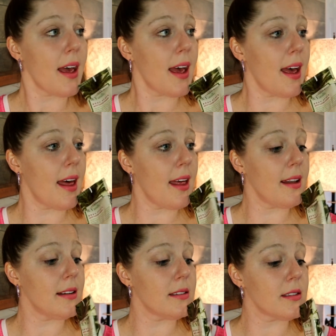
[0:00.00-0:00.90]

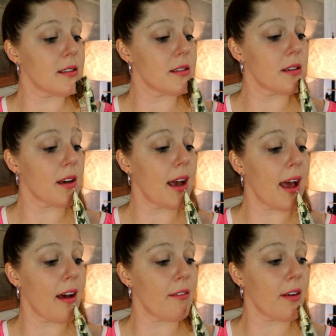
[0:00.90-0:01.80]
and I
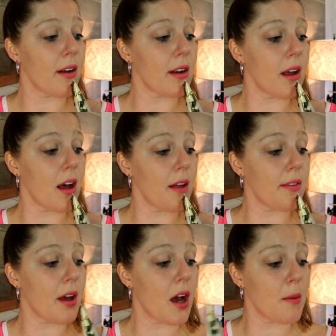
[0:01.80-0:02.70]
have an
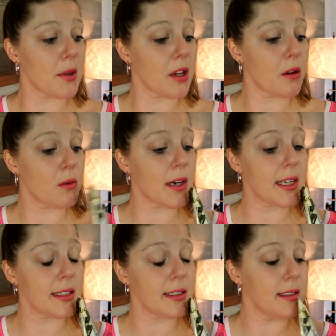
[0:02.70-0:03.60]
the Amala
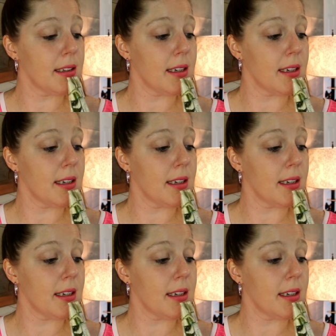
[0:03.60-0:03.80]
one.